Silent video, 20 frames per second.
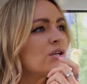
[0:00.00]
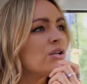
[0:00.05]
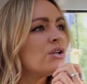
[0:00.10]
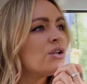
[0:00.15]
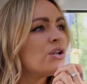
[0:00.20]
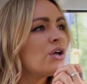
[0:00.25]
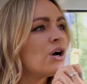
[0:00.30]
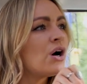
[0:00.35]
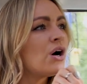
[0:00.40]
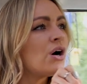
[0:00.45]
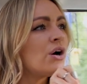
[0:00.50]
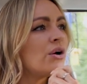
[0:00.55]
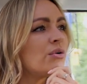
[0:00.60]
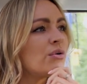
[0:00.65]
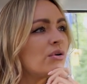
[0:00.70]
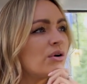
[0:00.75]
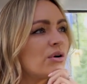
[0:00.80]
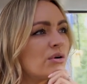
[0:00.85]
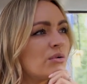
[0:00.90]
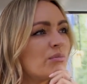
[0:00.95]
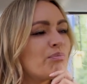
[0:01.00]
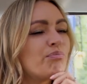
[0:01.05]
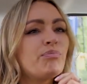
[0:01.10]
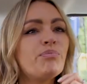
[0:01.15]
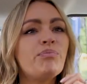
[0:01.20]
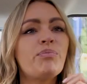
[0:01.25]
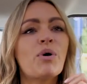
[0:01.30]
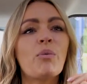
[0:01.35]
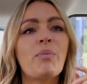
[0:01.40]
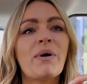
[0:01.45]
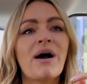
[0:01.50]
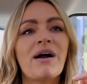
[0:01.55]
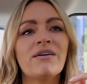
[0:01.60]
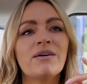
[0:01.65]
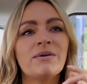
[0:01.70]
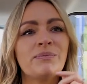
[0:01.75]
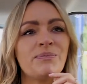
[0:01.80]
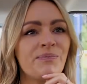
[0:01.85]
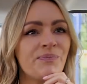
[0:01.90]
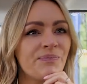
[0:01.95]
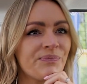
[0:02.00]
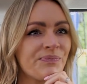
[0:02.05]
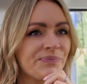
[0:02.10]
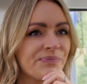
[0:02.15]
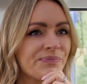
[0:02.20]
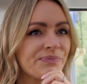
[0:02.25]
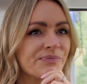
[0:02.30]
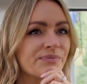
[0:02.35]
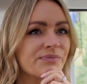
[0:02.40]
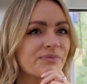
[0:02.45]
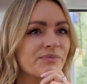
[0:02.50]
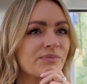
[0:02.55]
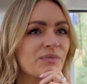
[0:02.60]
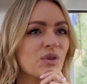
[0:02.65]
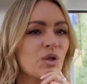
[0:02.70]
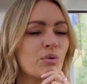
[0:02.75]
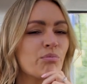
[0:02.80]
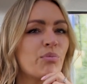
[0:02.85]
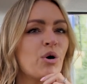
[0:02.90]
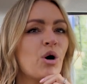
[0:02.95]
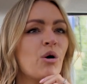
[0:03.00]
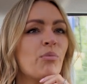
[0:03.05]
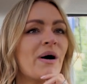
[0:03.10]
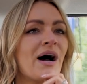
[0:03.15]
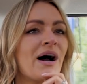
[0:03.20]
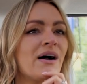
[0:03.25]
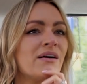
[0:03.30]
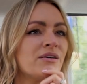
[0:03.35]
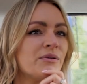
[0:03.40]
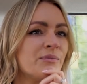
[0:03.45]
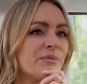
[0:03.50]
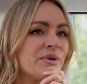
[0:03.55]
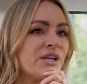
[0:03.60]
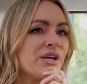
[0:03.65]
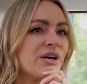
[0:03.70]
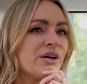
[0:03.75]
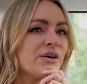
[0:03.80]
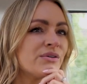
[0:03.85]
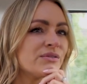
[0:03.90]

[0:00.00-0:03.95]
No. She knows. Bob Arum. Who? Bob Arum, you know.